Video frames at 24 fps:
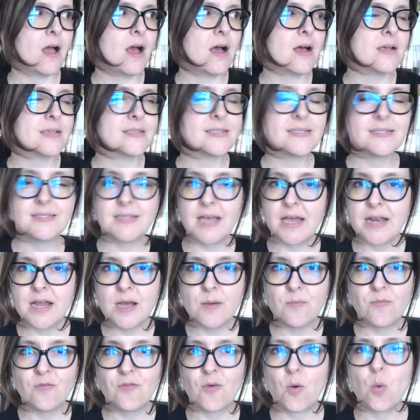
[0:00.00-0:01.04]
set
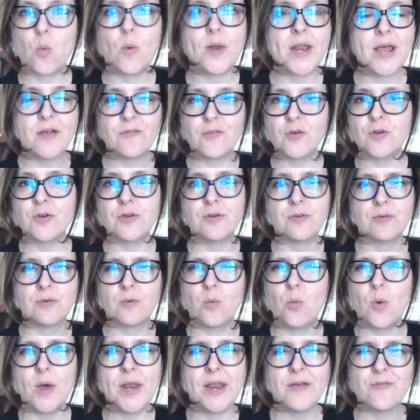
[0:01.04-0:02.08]
up for
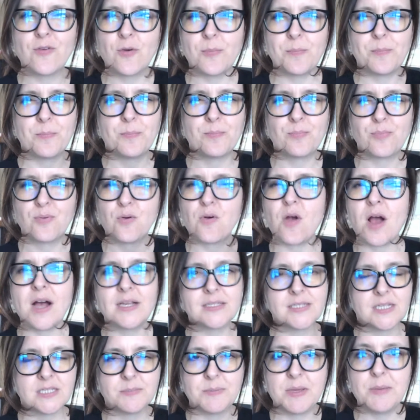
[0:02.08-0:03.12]
whatever
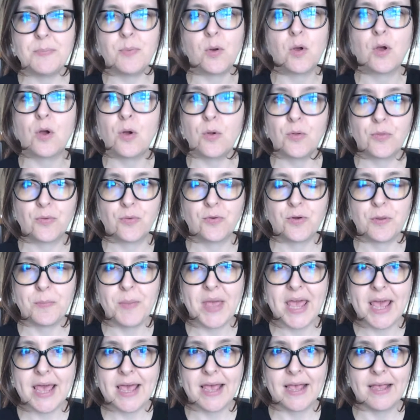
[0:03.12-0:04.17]
process people go through to
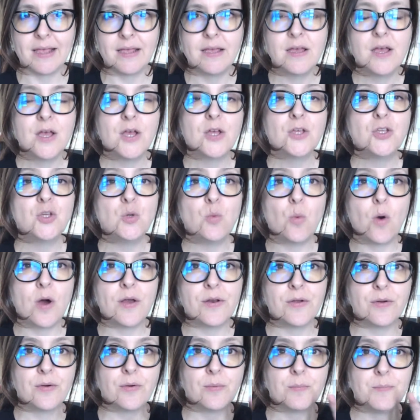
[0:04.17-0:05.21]
pay, you want
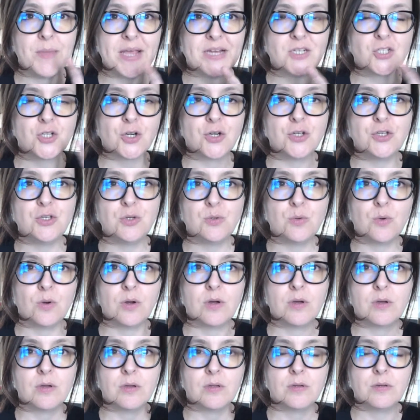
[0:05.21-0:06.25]
to make sure you
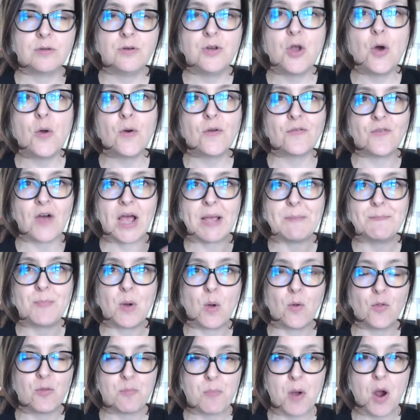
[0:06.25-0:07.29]
notify
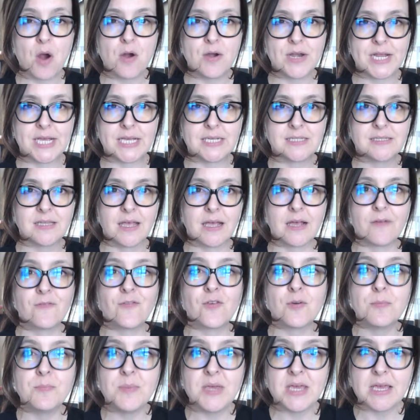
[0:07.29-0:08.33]
both parties. Like
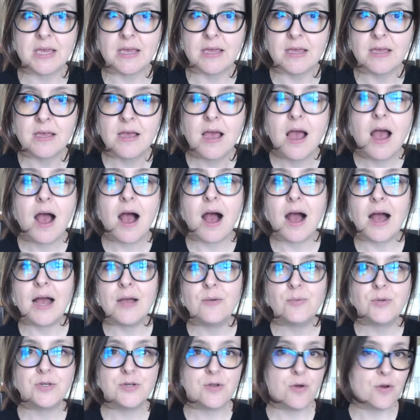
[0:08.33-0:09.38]
for me, I
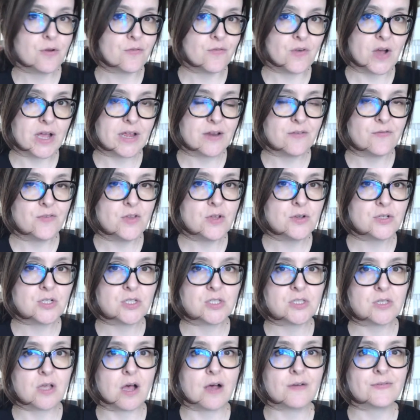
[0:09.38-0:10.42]
would notify
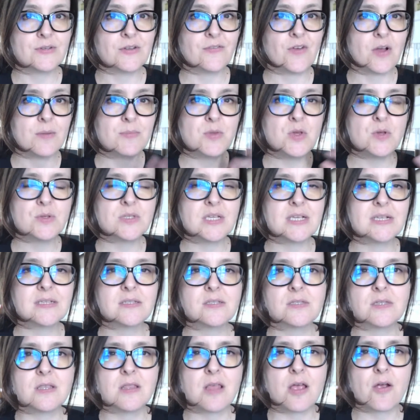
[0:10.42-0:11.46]
Infusionsoft if I'm using
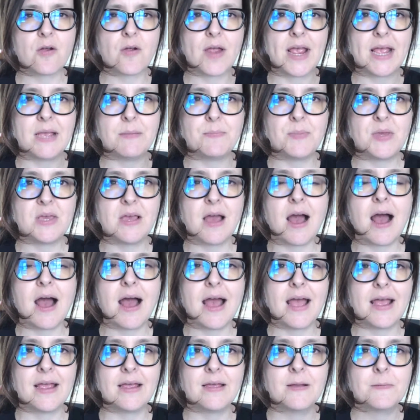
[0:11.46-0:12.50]
their
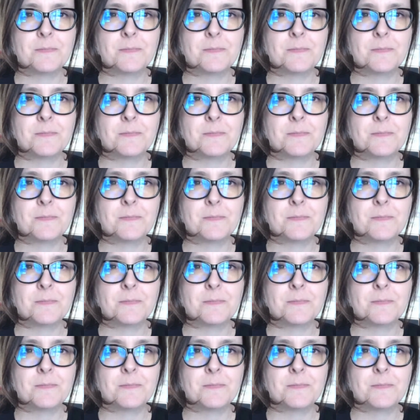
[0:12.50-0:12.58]
API